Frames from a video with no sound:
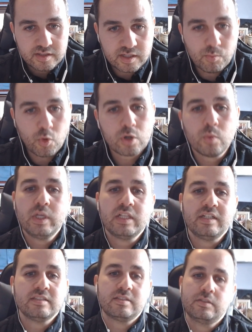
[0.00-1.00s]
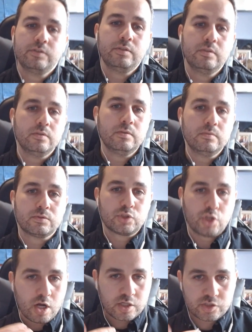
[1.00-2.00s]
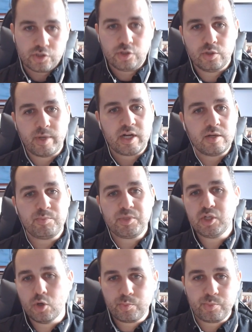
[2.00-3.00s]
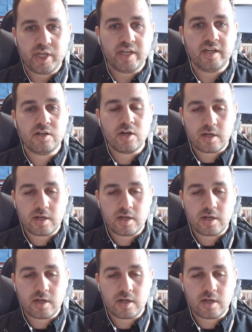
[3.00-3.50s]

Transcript: they're more willing to talk to you about it, be mm-hmm. open, mm-hmm.